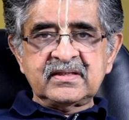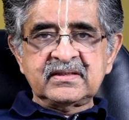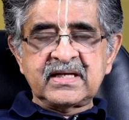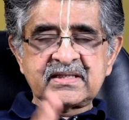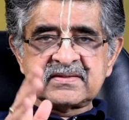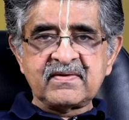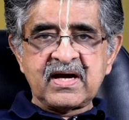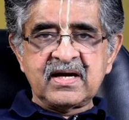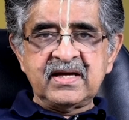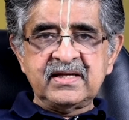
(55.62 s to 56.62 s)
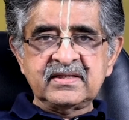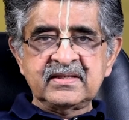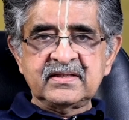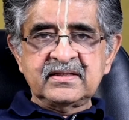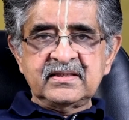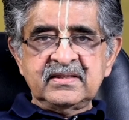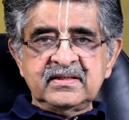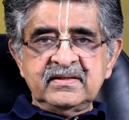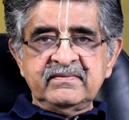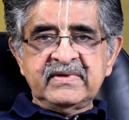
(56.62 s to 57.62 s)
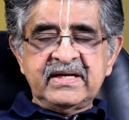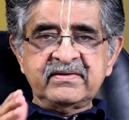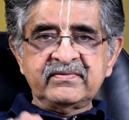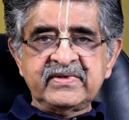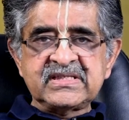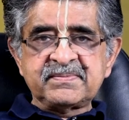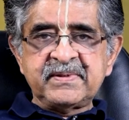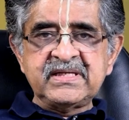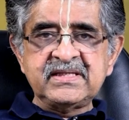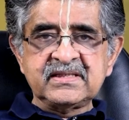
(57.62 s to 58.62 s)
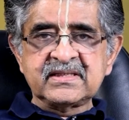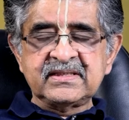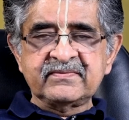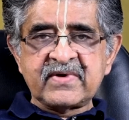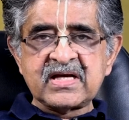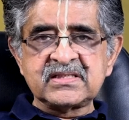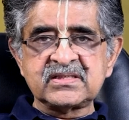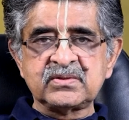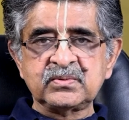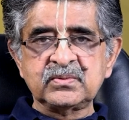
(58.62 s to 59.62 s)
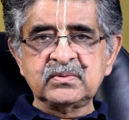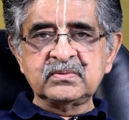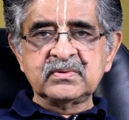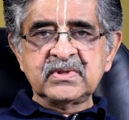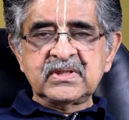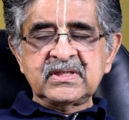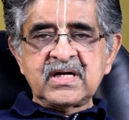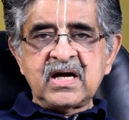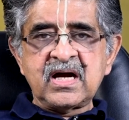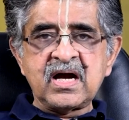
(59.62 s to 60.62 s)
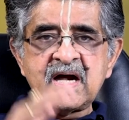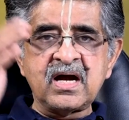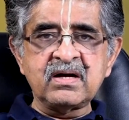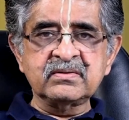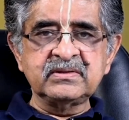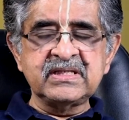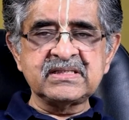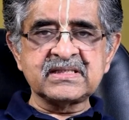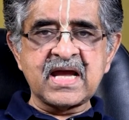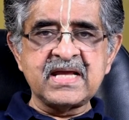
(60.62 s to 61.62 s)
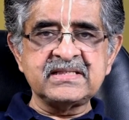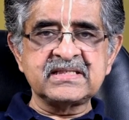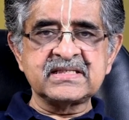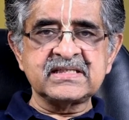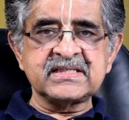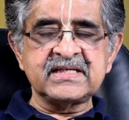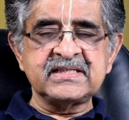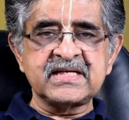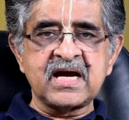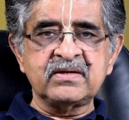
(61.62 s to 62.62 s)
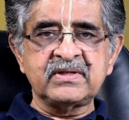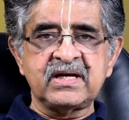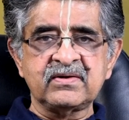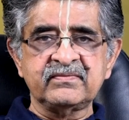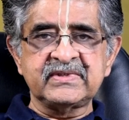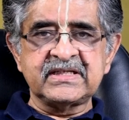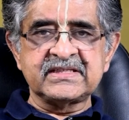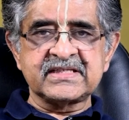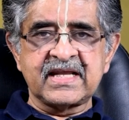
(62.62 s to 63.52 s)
That's why whenever we speak in Vaastu how these signs descend down along with its